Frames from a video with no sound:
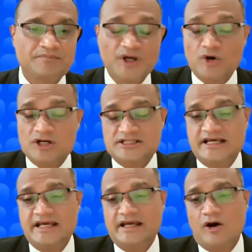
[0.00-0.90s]
because
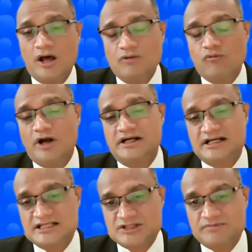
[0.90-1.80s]
they all want
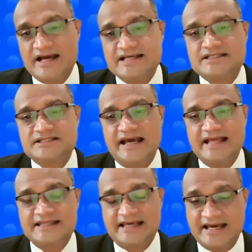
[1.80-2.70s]
customized
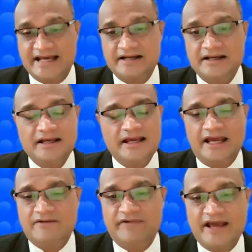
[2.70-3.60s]
health care.
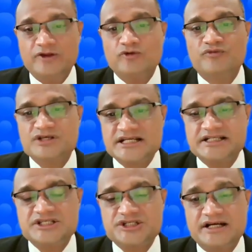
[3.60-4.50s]
And when you
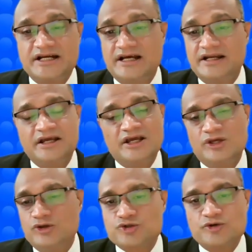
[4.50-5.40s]
visit the children,
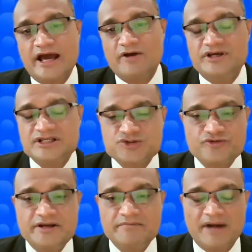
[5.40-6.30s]
you should have
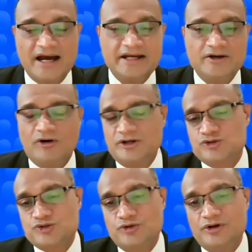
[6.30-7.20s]
history in mind, or
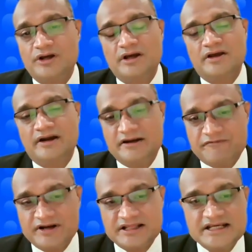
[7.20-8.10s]
you should
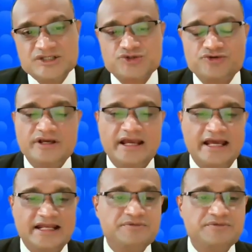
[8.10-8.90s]
refer the history and